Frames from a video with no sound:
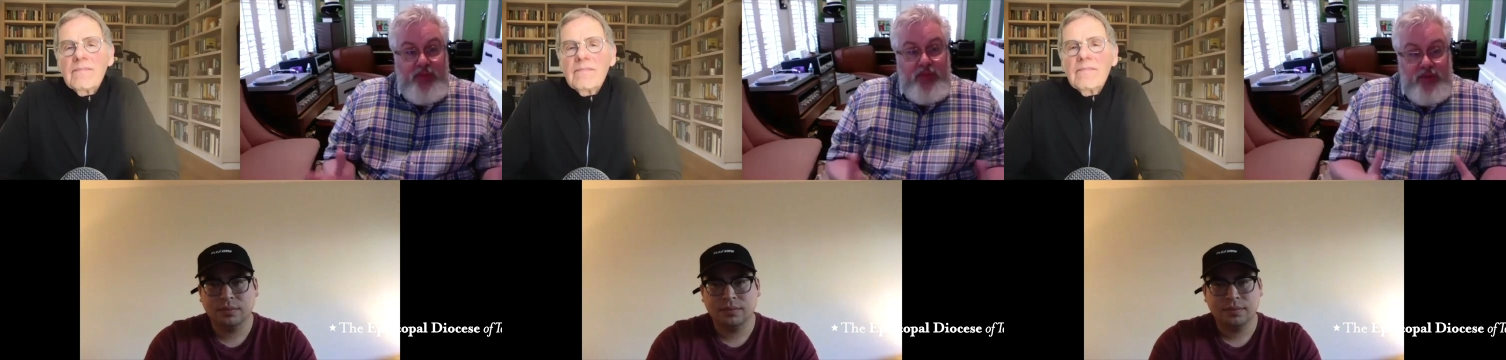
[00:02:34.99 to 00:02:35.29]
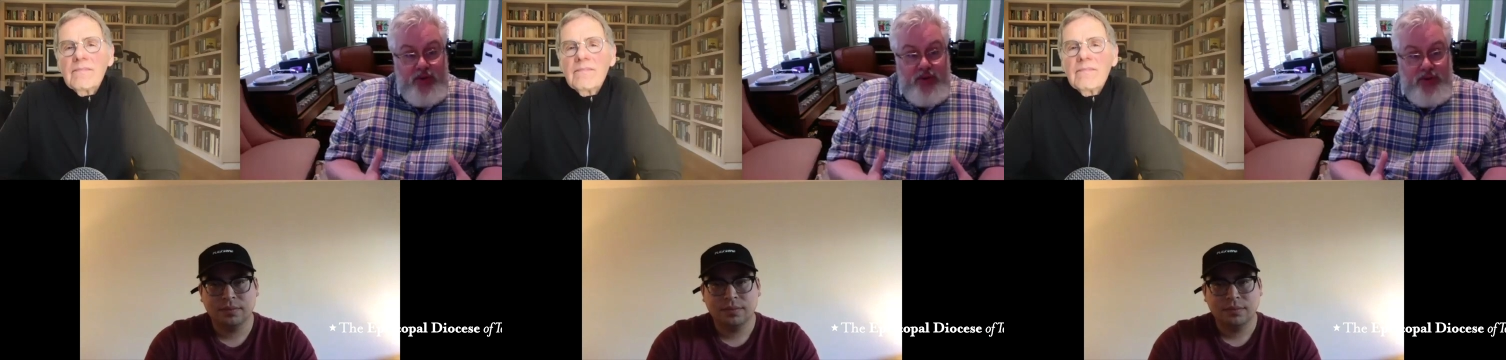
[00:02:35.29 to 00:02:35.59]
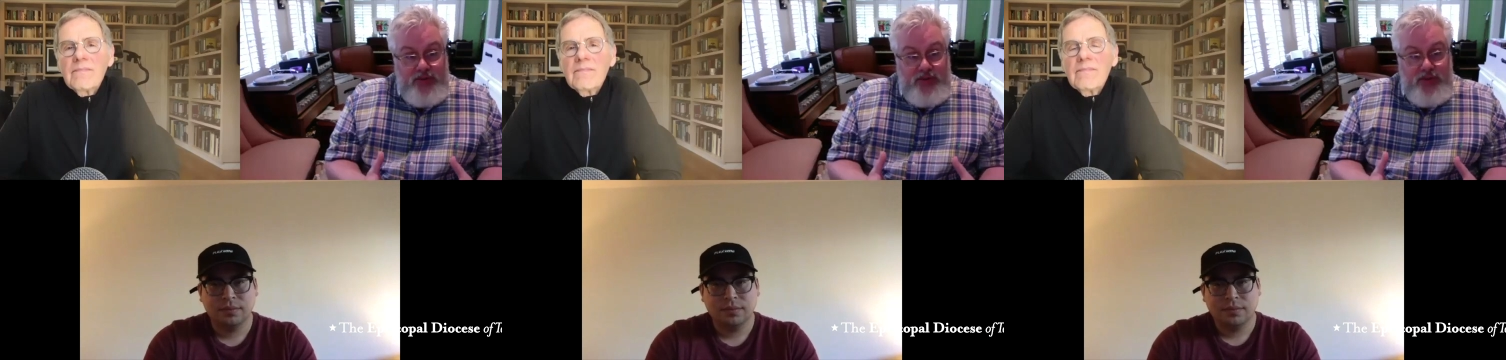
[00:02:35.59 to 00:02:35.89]
Speaker 1: thrown
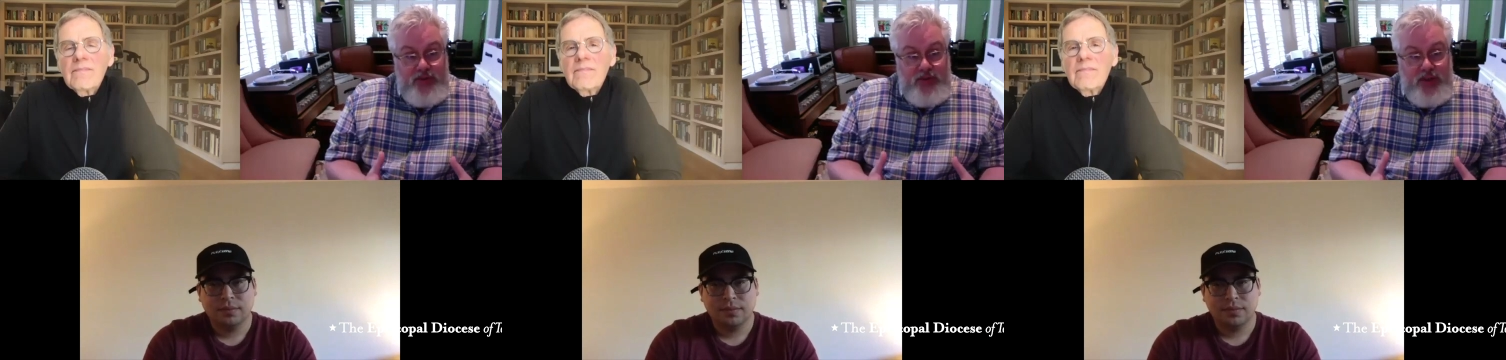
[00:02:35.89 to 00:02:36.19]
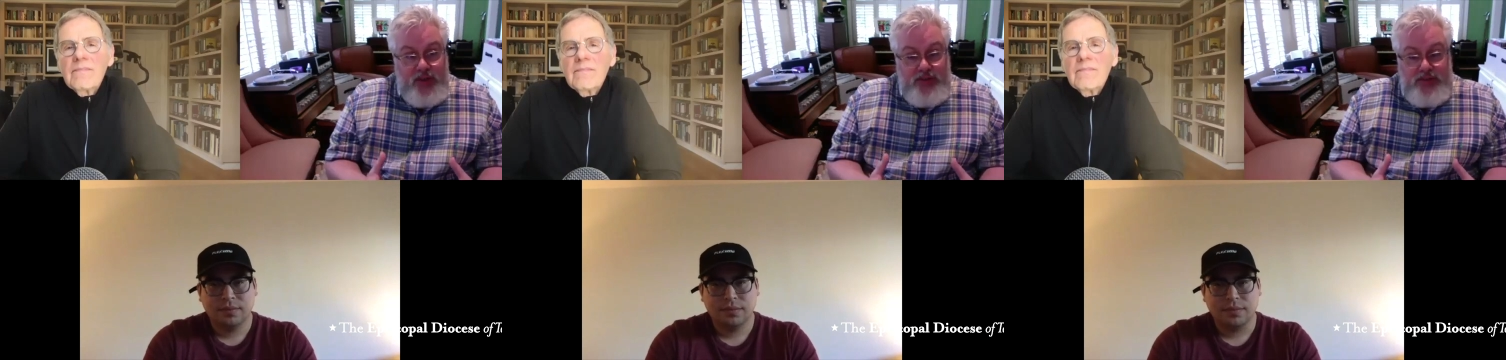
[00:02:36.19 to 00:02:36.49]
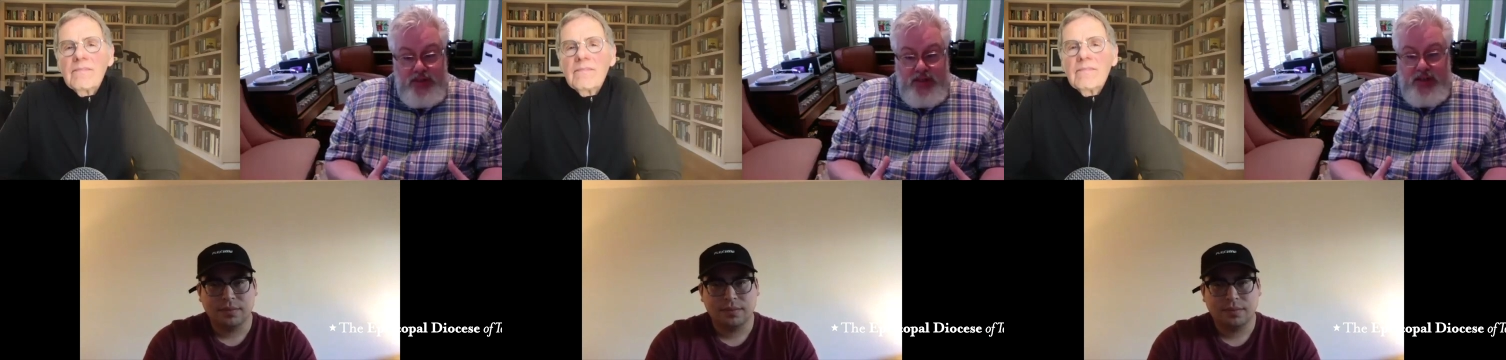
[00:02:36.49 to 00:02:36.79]
into
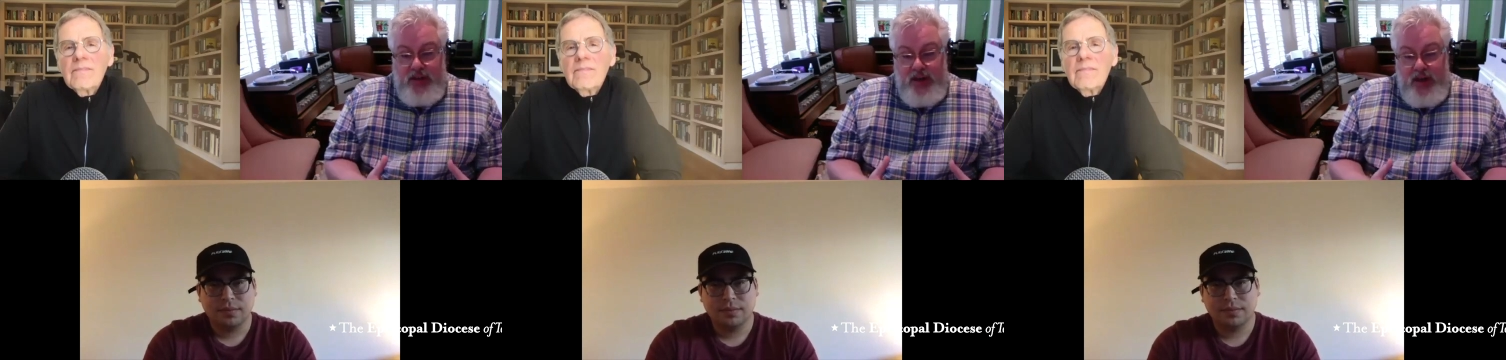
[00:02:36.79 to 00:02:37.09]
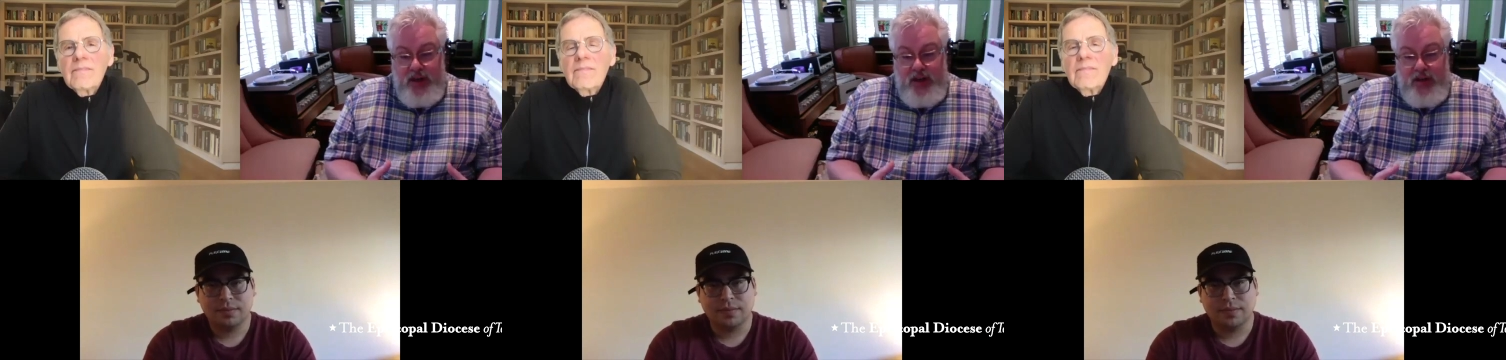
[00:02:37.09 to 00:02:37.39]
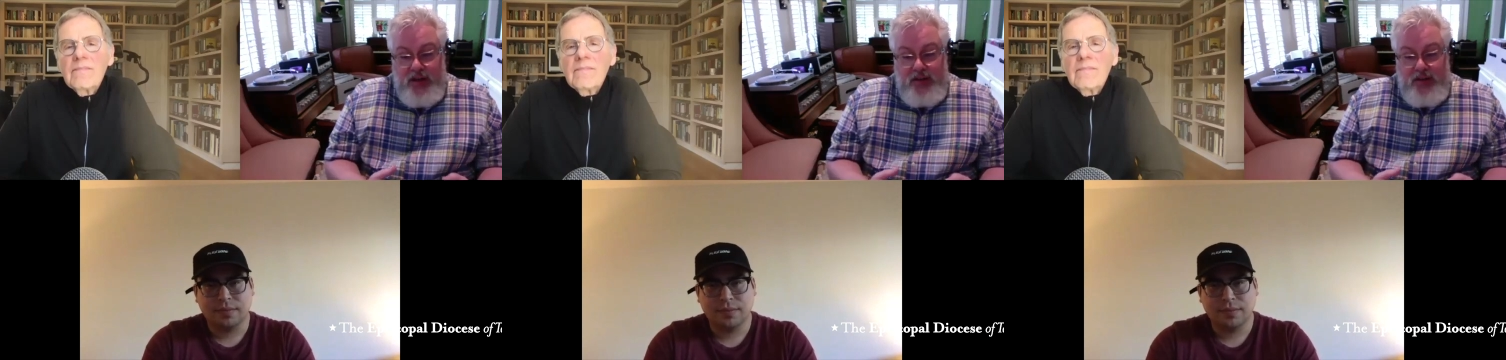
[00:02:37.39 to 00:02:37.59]
this uh,